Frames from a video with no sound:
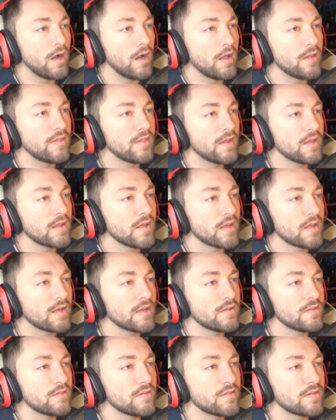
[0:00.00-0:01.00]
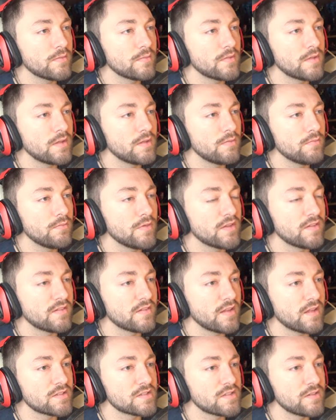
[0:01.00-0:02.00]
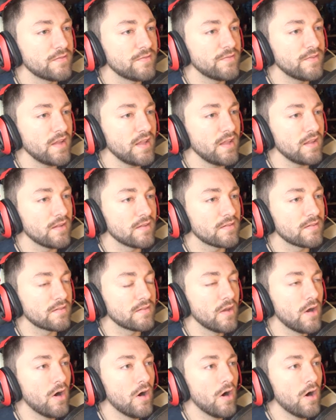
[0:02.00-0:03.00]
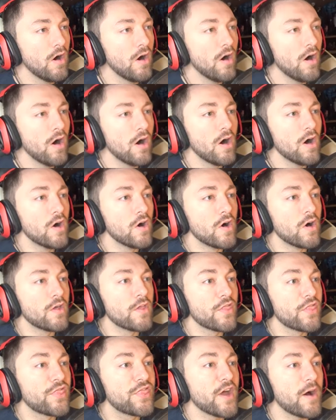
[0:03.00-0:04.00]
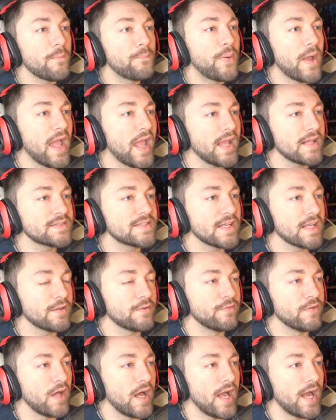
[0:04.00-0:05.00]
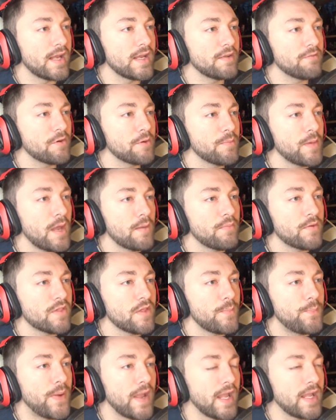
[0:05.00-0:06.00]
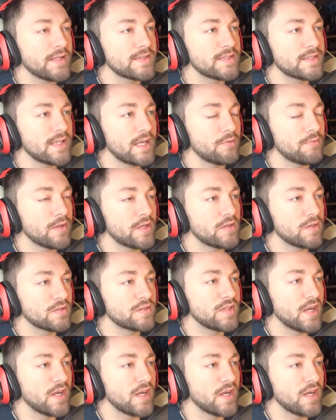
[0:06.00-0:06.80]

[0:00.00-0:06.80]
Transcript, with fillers: I think I gotta do something with sketch the face. The painting, Vladdy! Remember the painting that we could